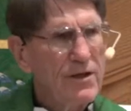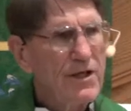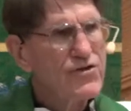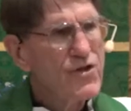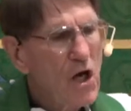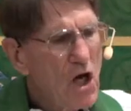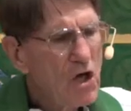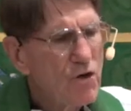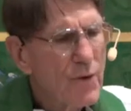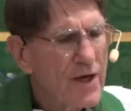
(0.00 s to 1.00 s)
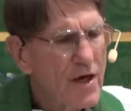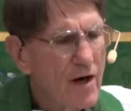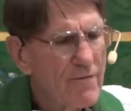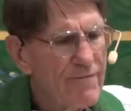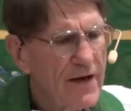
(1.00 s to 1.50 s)
as the hungry
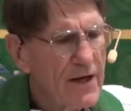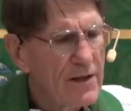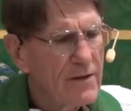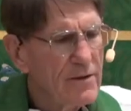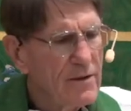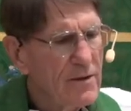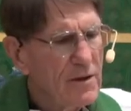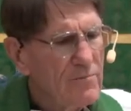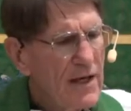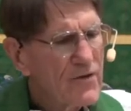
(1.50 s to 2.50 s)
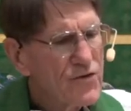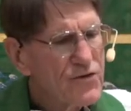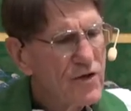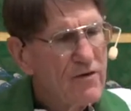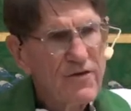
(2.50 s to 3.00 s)
are fed by the
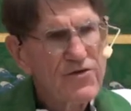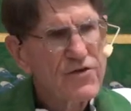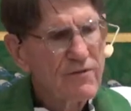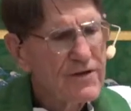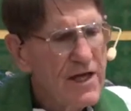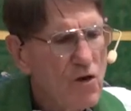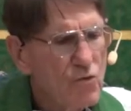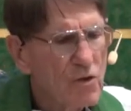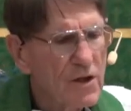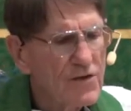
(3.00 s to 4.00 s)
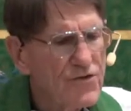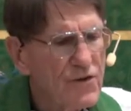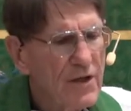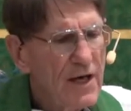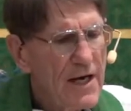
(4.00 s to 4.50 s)
service of countless